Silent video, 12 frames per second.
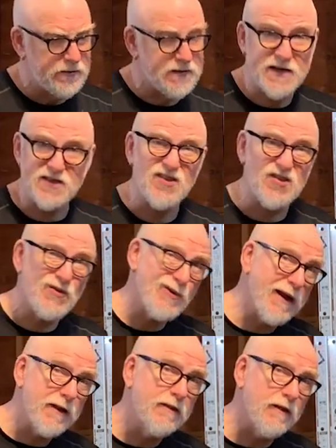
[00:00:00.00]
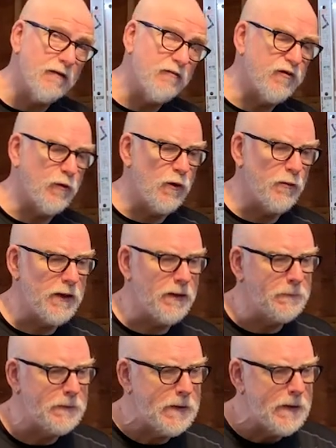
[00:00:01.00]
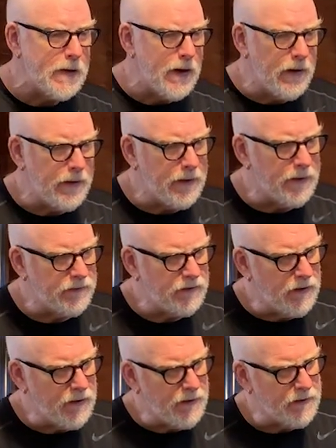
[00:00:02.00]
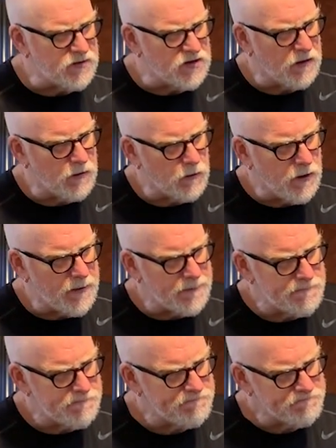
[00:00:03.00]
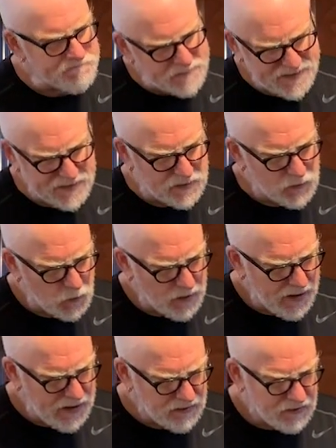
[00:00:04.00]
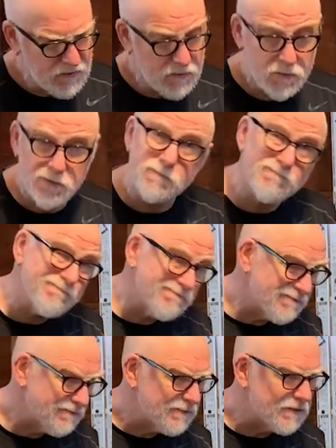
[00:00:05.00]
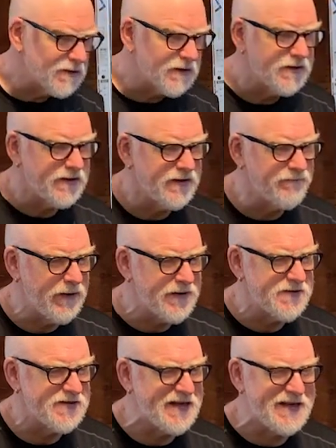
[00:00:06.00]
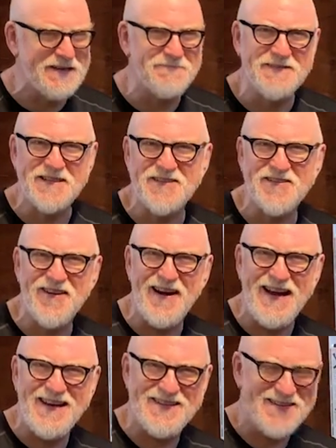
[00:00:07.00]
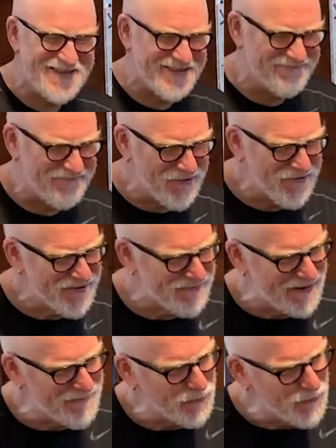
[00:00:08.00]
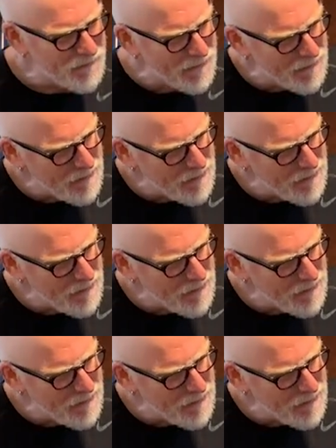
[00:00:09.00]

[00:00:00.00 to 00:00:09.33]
doesn't do anything for me. And this is what I do. It may seem strange to most people,